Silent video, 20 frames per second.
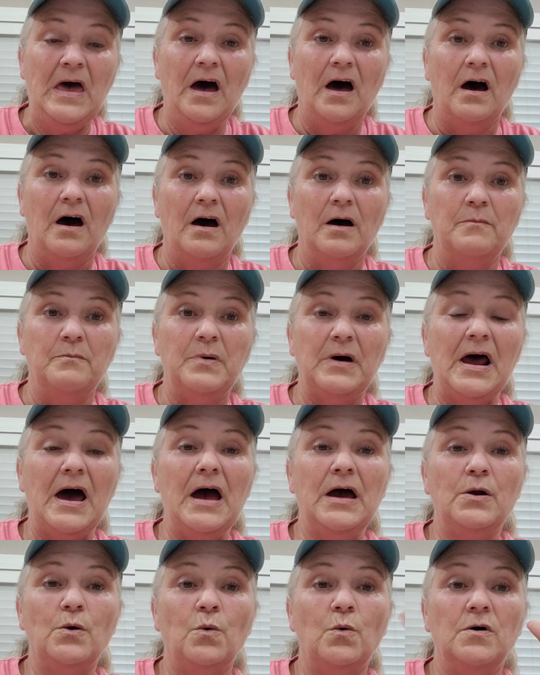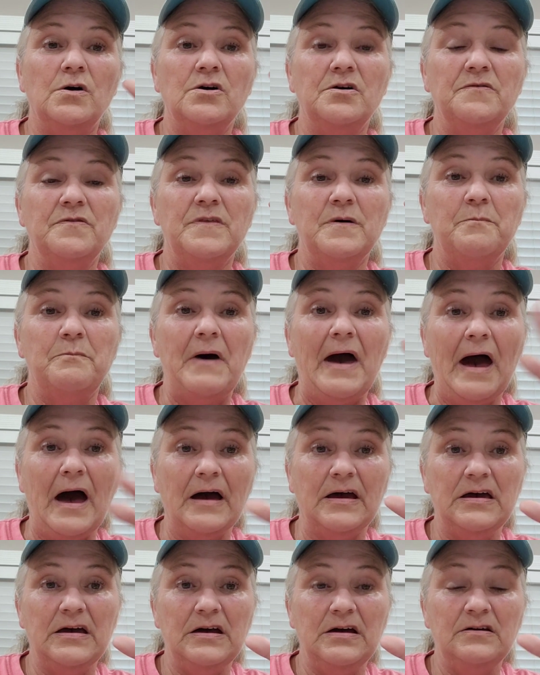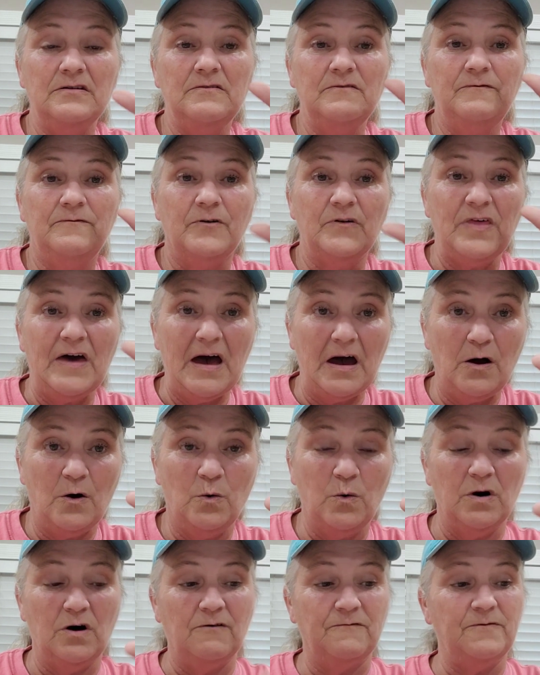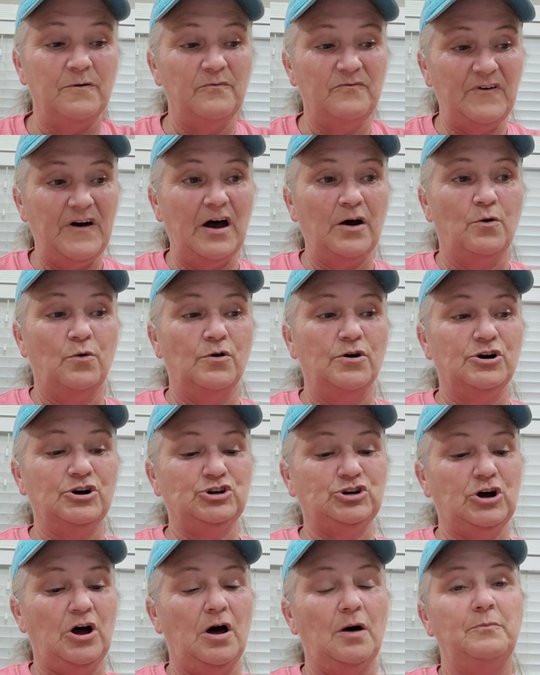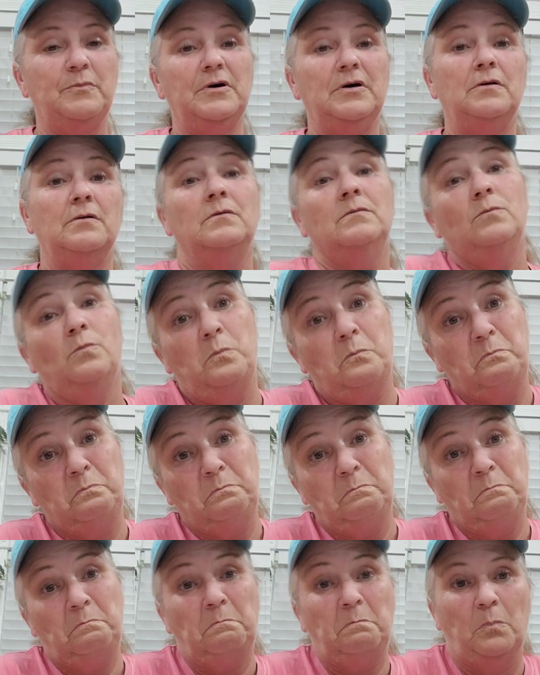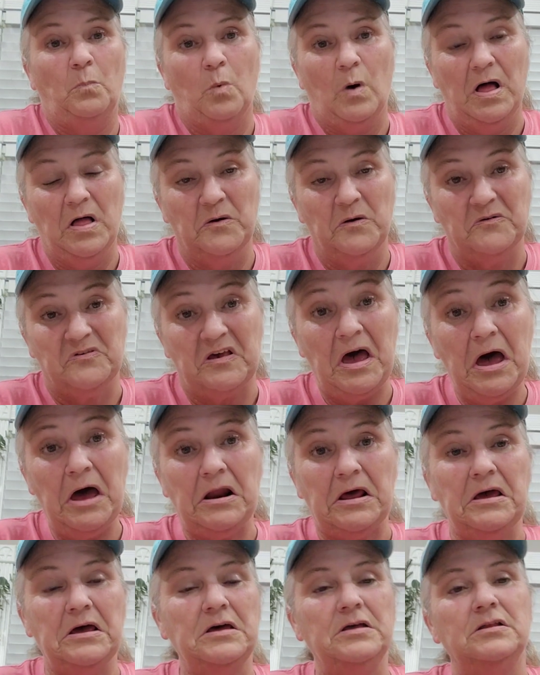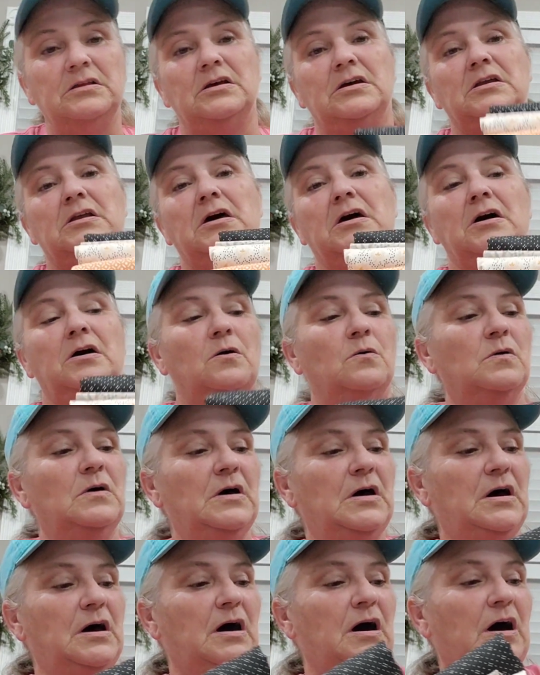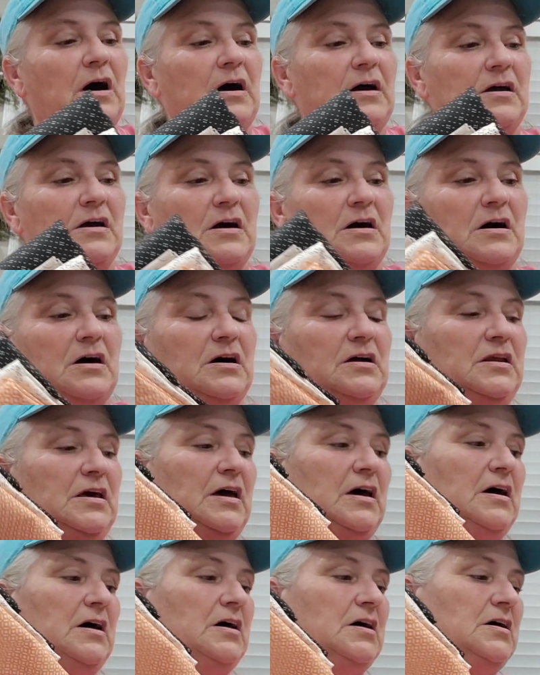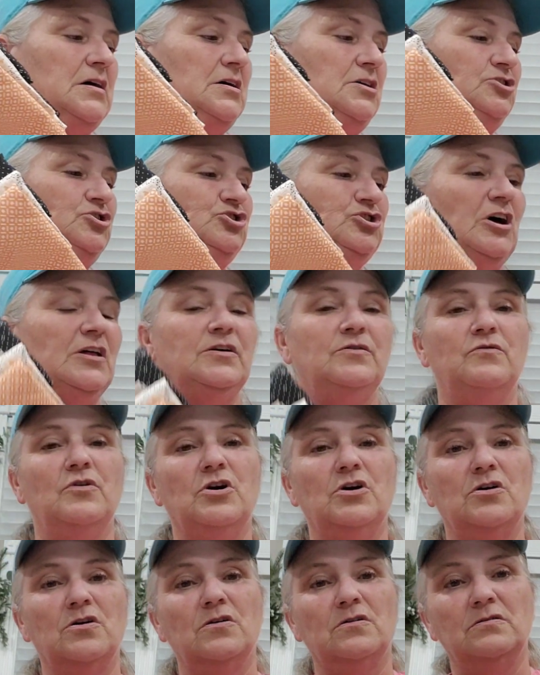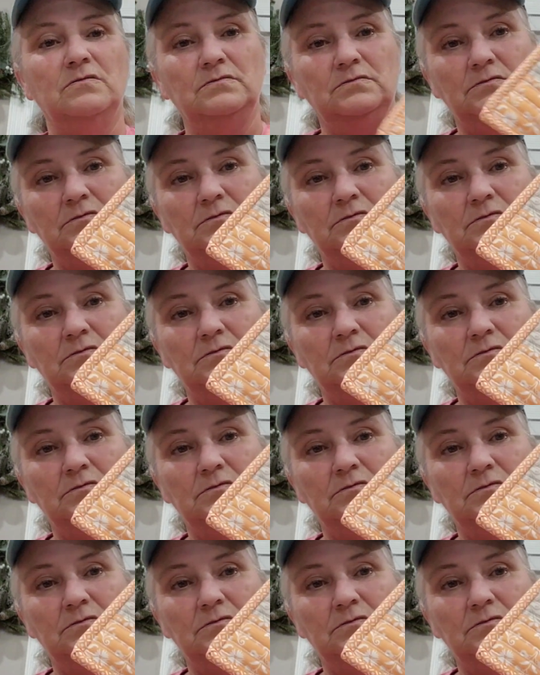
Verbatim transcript: Uh, but I had ordered the backing for that quilt from Fat Quarter Shop and while I was at it, you know, I got a jelly roll